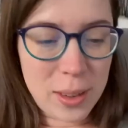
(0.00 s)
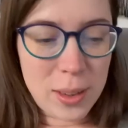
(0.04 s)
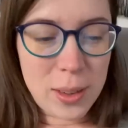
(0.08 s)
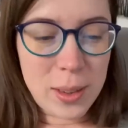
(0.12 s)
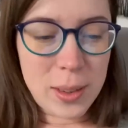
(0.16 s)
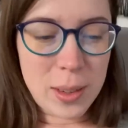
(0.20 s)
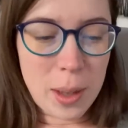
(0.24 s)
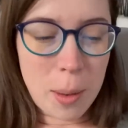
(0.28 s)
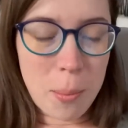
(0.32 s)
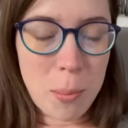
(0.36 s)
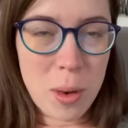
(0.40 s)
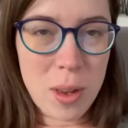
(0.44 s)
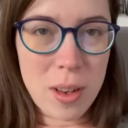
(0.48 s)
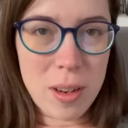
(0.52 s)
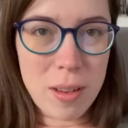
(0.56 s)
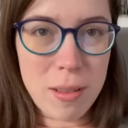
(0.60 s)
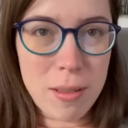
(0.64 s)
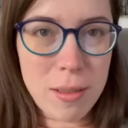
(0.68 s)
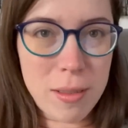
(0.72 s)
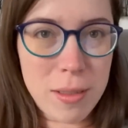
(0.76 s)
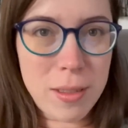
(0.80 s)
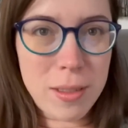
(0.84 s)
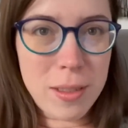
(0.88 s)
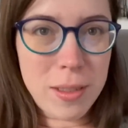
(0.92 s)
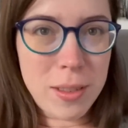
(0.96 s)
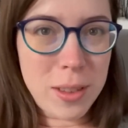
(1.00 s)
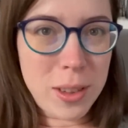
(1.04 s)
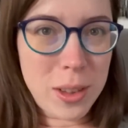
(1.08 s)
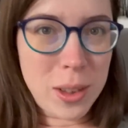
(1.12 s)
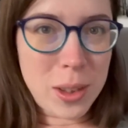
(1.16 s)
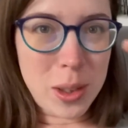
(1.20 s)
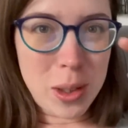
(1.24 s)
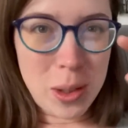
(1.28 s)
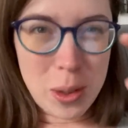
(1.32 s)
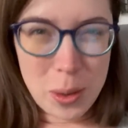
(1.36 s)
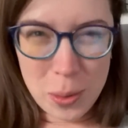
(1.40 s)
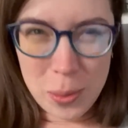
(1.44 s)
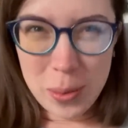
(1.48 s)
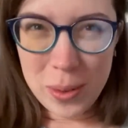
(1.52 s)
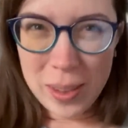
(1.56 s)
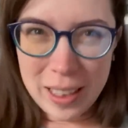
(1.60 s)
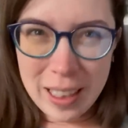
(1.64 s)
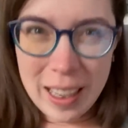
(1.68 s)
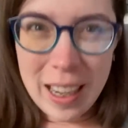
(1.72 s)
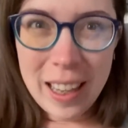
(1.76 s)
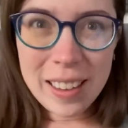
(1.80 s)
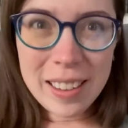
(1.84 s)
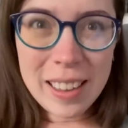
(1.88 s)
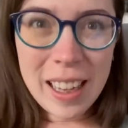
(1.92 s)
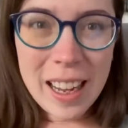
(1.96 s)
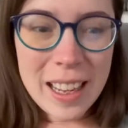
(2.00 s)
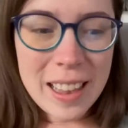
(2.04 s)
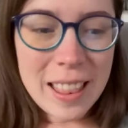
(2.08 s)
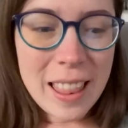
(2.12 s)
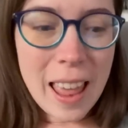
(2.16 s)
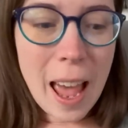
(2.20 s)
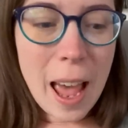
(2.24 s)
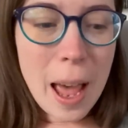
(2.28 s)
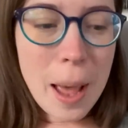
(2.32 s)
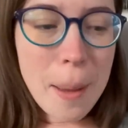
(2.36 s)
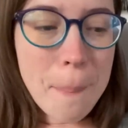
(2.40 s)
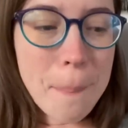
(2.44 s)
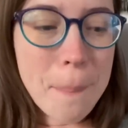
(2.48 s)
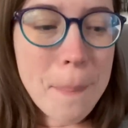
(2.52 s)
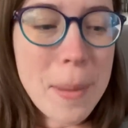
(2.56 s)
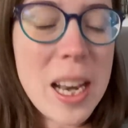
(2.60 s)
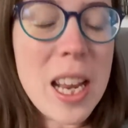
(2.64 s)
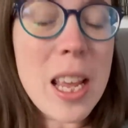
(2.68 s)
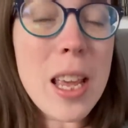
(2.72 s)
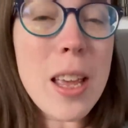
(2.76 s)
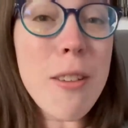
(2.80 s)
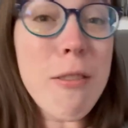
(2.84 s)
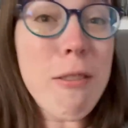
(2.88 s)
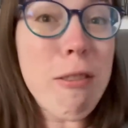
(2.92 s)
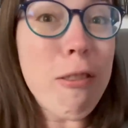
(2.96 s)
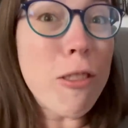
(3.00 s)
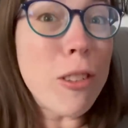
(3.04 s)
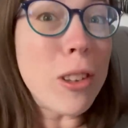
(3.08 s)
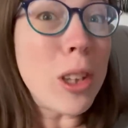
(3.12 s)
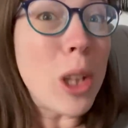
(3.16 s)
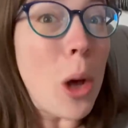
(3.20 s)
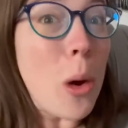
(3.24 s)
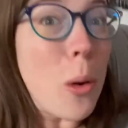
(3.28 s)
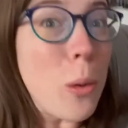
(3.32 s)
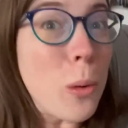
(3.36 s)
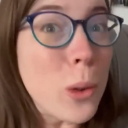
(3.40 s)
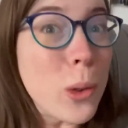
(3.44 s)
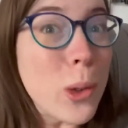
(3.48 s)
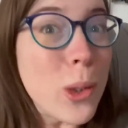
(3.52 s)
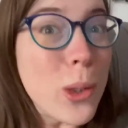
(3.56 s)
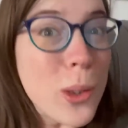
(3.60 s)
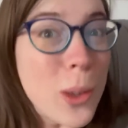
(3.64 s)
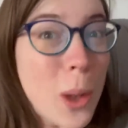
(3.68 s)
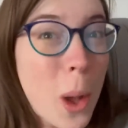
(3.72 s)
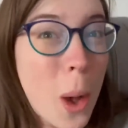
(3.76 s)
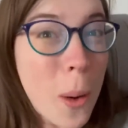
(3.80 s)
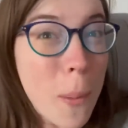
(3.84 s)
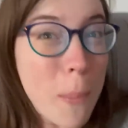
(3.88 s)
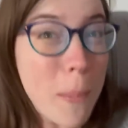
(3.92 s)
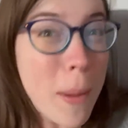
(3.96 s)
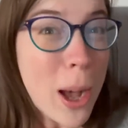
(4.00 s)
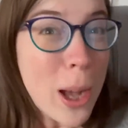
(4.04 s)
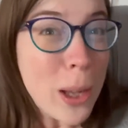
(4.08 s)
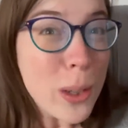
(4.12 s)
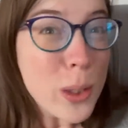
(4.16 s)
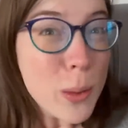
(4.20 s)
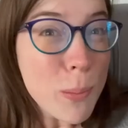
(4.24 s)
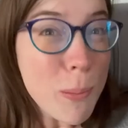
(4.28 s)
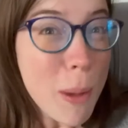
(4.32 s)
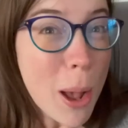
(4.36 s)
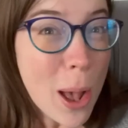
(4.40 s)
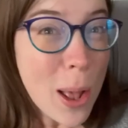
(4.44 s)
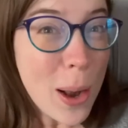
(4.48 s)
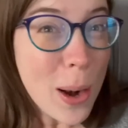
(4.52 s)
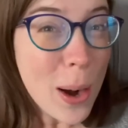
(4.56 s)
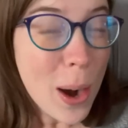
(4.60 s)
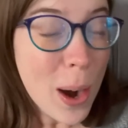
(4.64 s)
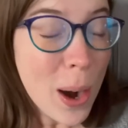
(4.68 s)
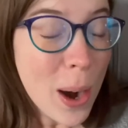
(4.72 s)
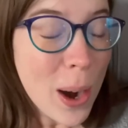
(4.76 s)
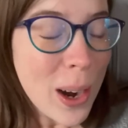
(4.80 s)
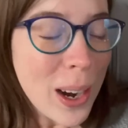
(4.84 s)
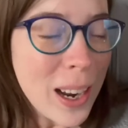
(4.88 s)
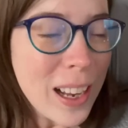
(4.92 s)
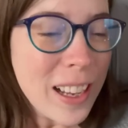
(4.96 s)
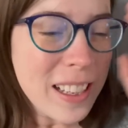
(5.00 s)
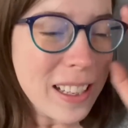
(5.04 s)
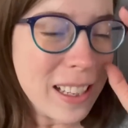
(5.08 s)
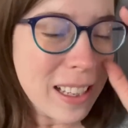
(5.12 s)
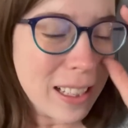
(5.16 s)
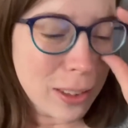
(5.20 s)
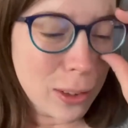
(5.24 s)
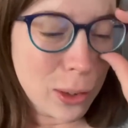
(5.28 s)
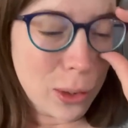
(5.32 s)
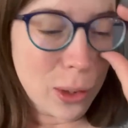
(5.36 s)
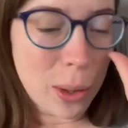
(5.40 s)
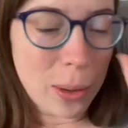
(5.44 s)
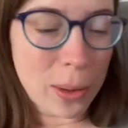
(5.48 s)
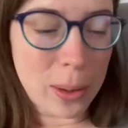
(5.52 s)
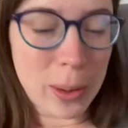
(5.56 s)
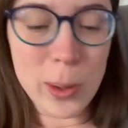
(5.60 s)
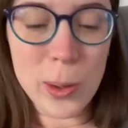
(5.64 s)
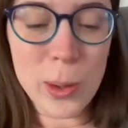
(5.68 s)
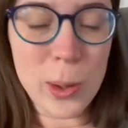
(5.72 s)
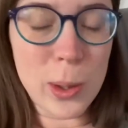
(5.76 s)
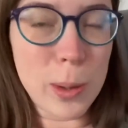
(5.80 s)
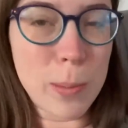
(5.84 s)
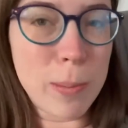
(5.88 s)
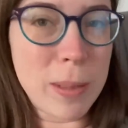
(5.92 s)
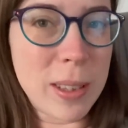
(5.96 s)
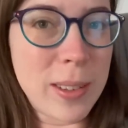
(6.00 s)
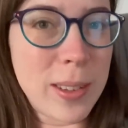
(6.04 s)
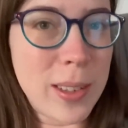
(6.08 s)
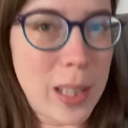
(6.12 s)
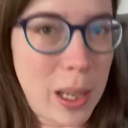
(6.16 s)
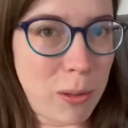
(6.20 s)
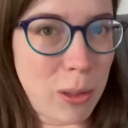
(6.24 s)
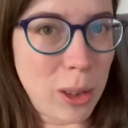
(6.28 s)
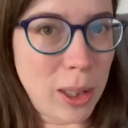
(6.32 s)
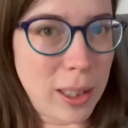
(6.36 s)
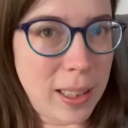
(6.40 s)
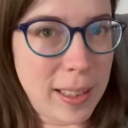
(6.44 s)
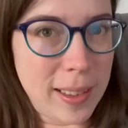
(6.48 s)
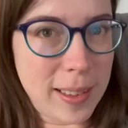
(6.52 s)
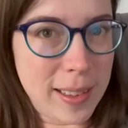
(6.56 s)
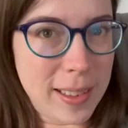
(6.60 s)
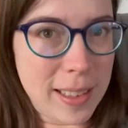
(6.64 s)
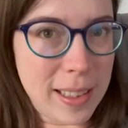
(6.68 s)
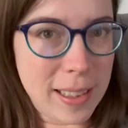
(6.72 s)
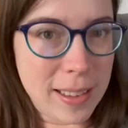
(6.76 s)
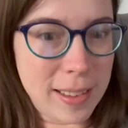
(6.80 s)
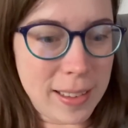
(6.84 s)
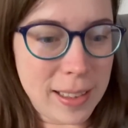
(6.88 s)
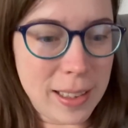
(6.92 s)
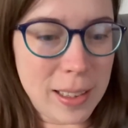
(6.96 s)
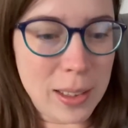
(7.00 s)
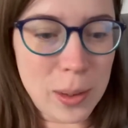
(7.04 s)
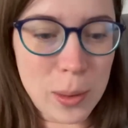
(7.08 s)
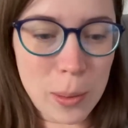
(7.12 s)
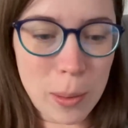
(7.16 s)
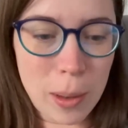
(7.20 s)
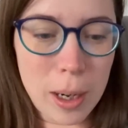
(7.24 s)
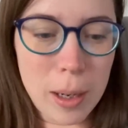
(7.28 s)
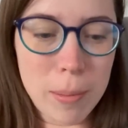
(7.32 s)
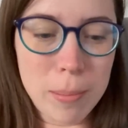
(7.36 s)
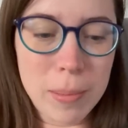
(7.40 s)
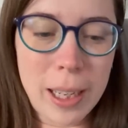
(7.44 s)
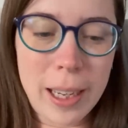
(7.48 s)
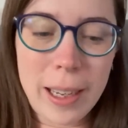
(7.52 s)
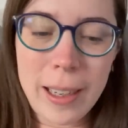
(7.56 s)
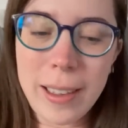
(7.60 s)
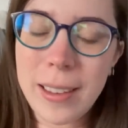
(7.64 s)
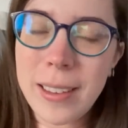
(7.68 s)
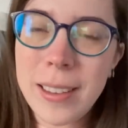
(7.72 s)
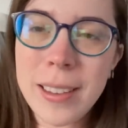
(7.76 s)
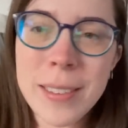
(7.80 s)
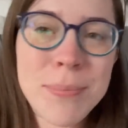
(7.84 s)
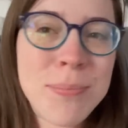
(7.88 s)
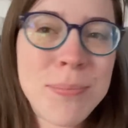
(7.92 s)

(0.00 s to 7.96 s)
someone using it like that, but it flows so much better. And so there's just been several instances where I'm like,